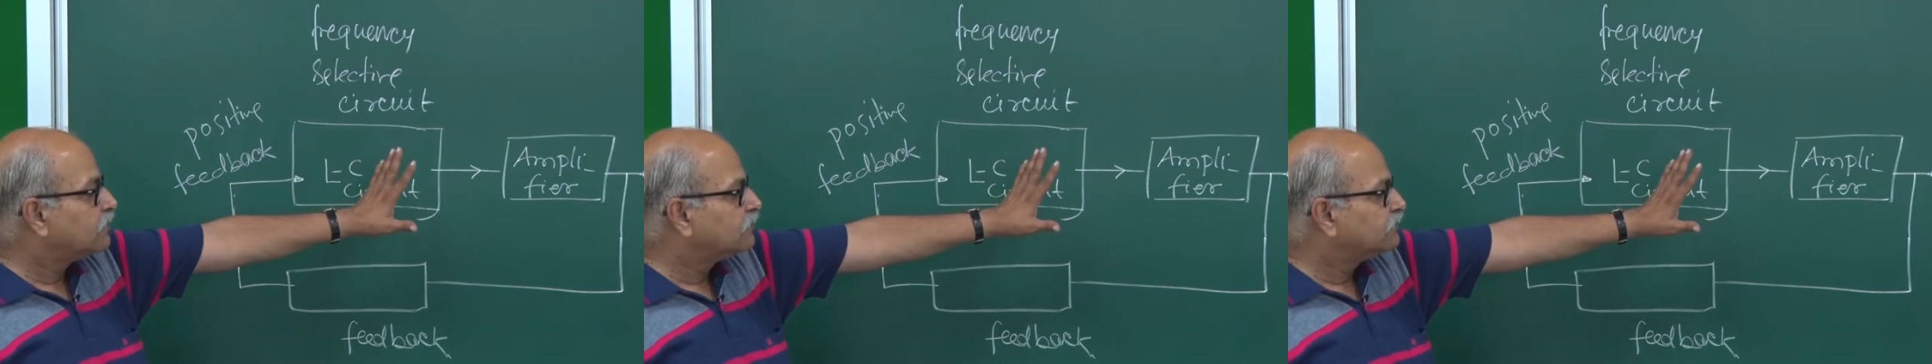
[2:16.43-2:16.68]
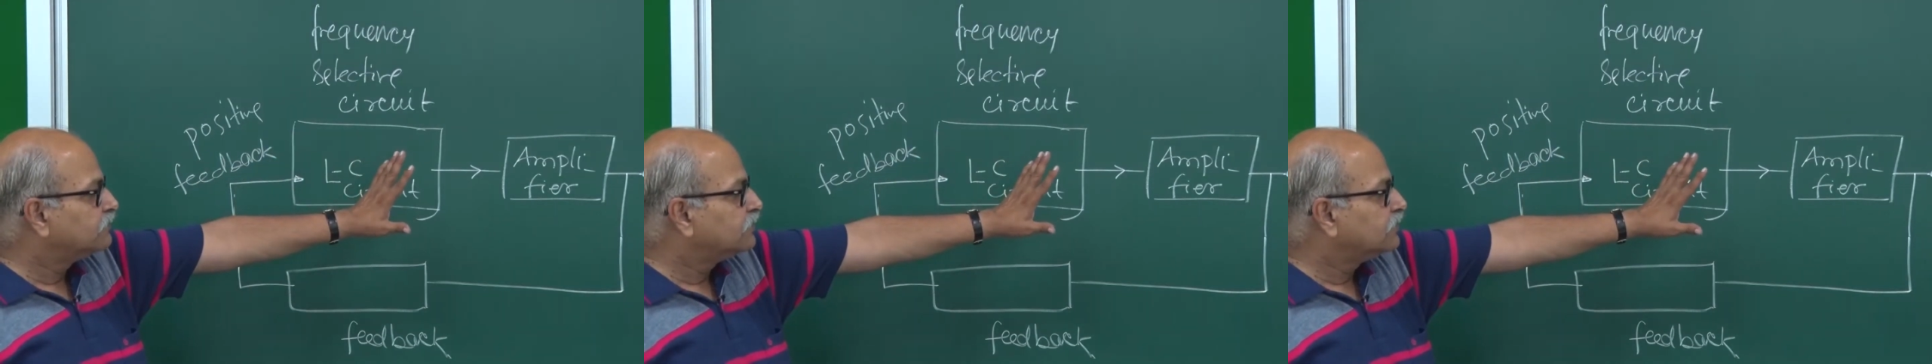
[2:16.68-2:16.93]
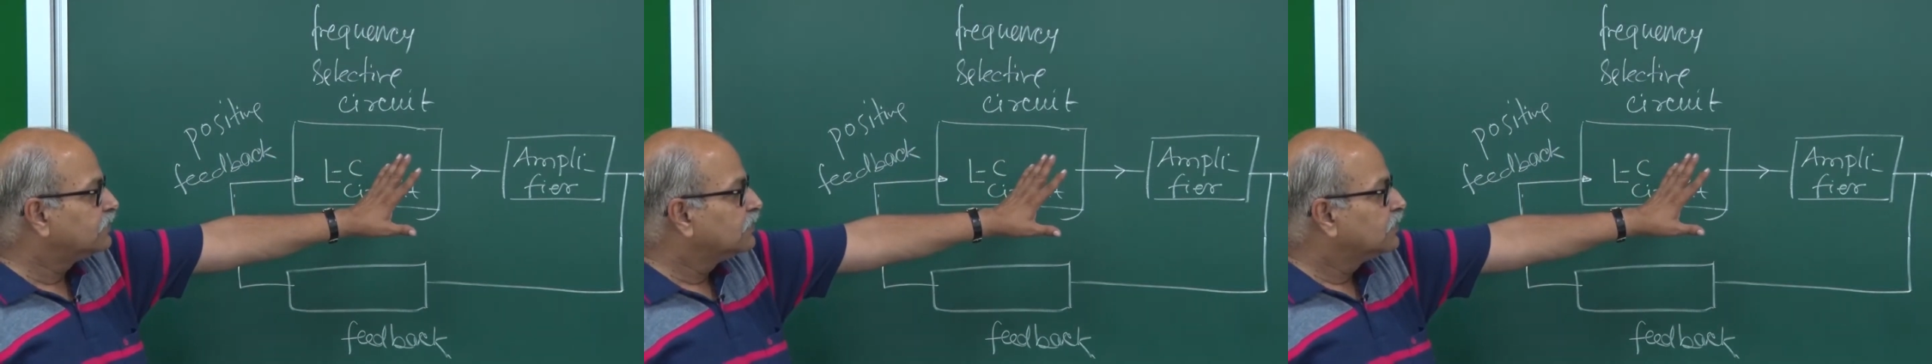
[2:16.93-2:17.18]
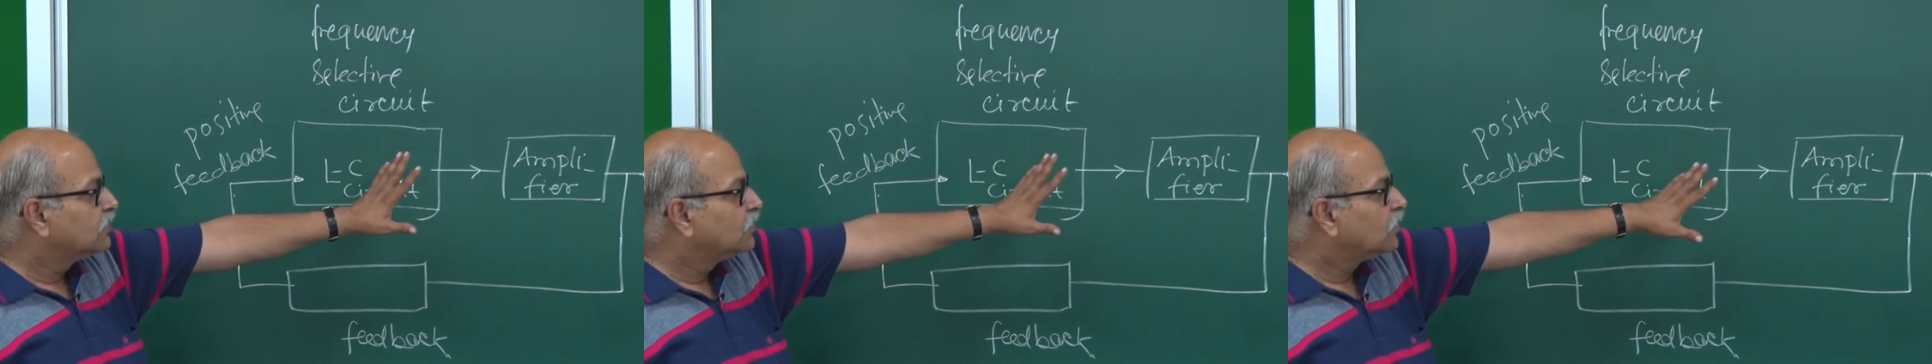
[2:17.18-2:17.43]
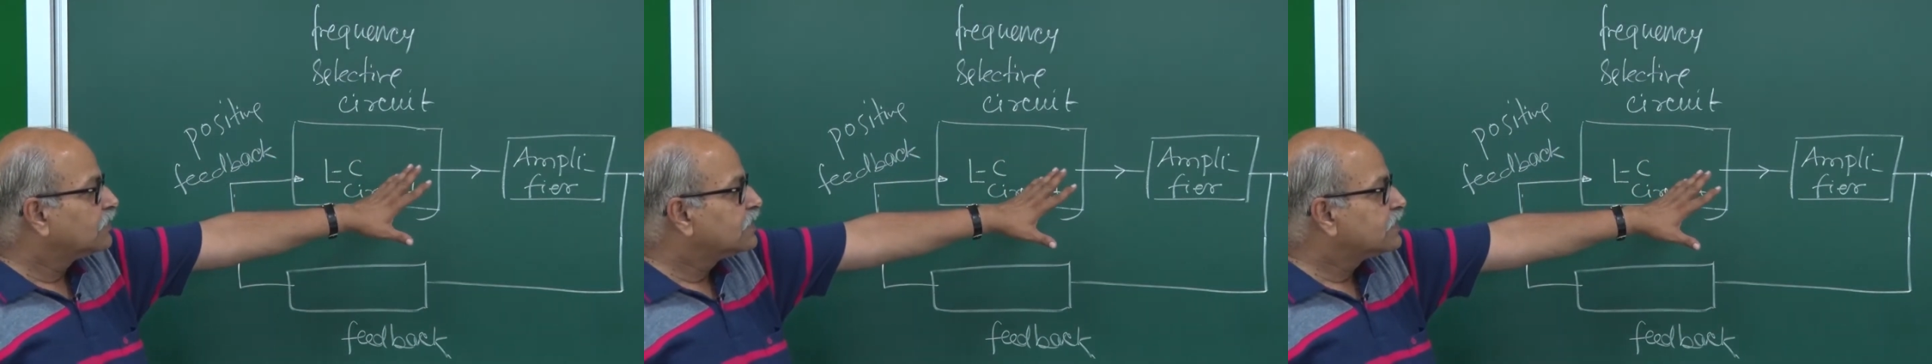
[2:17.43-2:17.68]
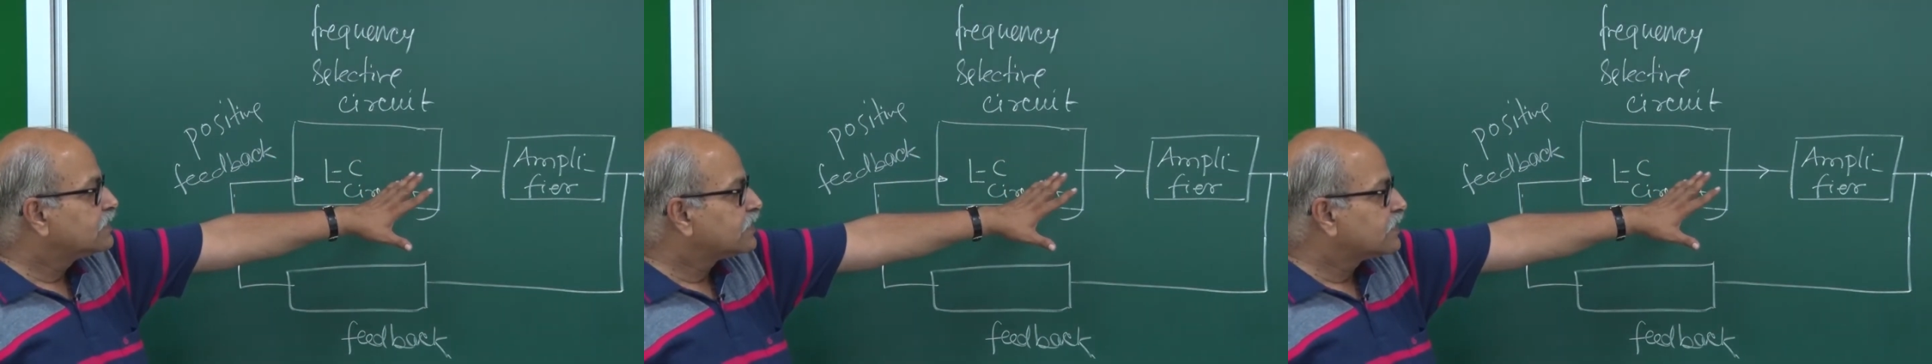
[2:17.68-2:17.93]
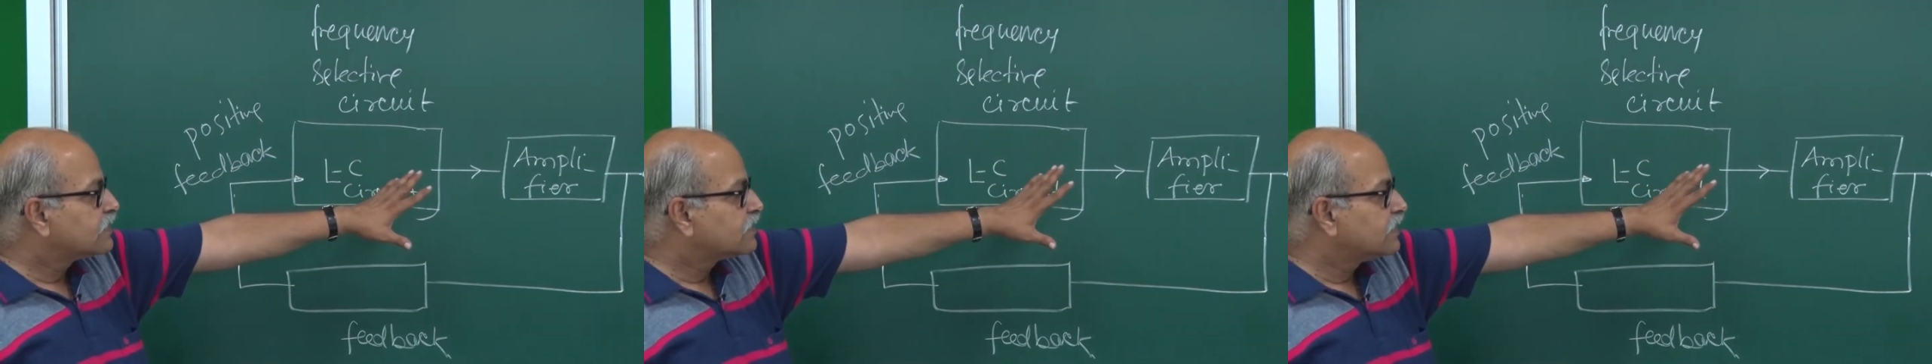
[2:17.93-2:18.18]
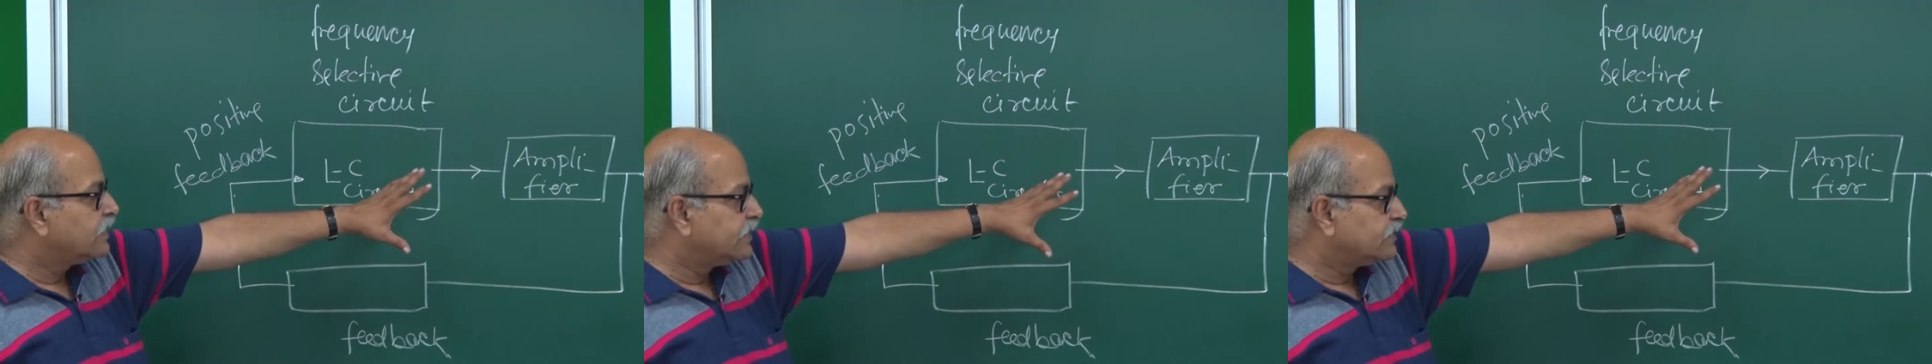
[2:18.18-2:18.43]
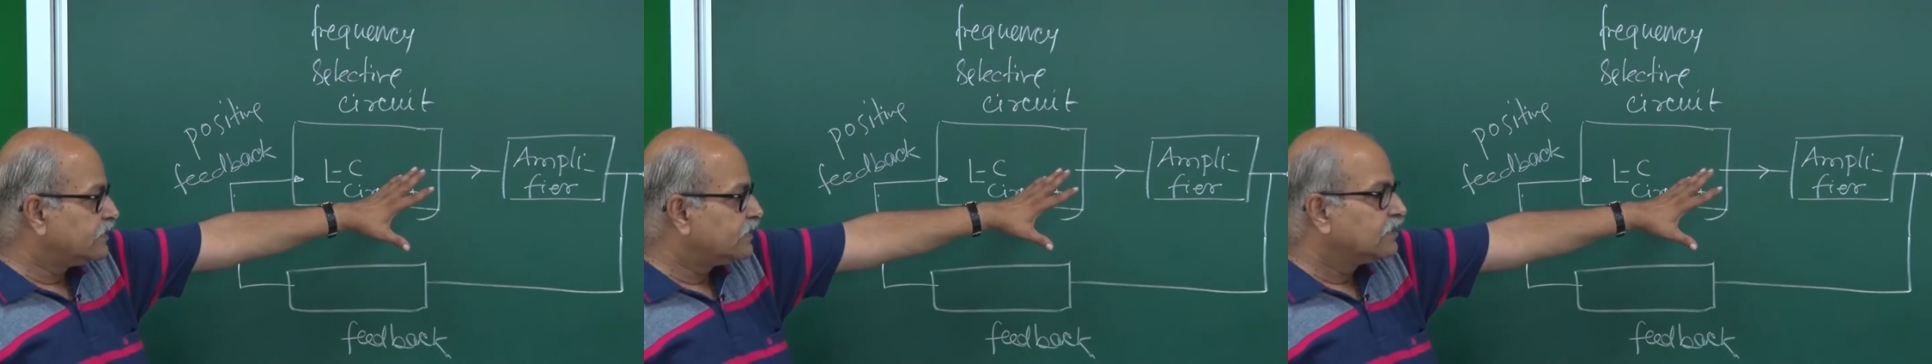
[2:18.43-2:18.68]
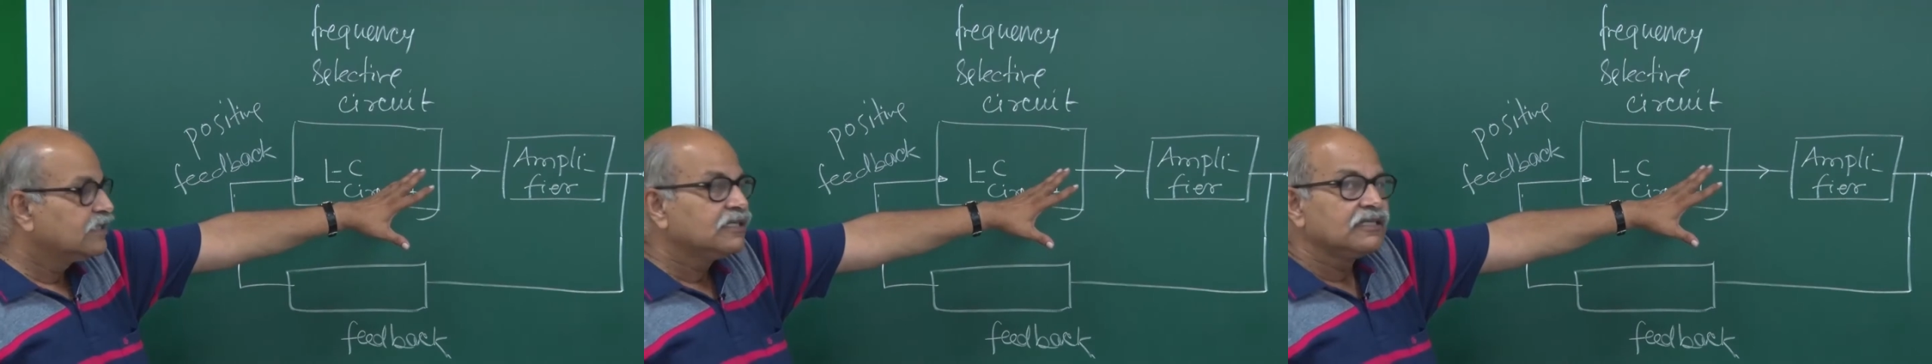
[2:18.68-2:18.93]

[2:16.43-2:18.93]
of constant AC